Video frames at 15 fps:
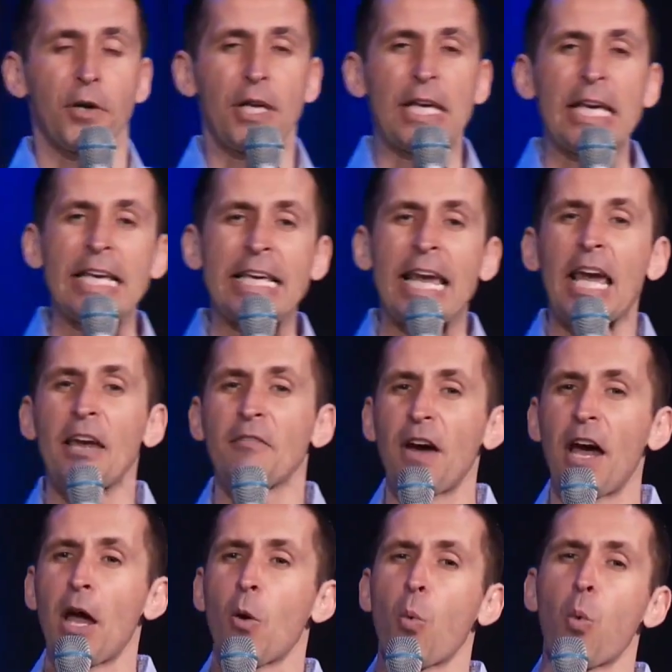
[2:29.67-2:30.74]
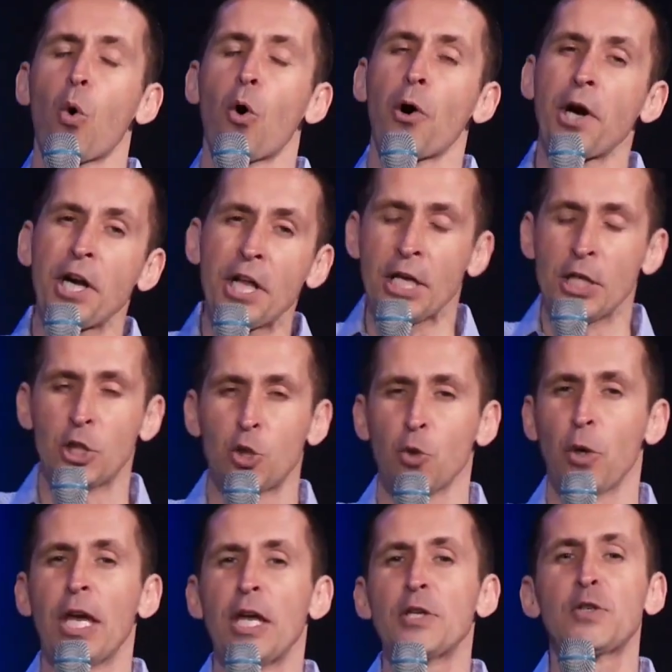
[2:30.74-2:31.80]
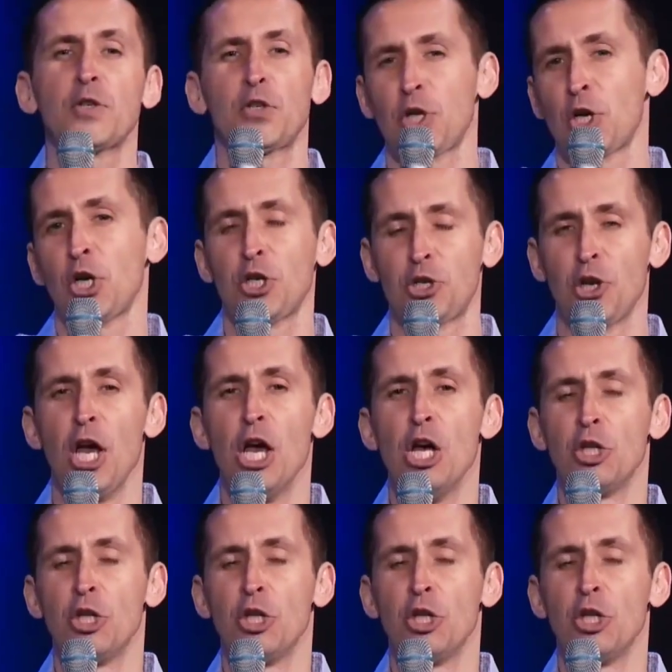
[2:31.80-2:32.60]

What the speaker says: He gave a warning to his church,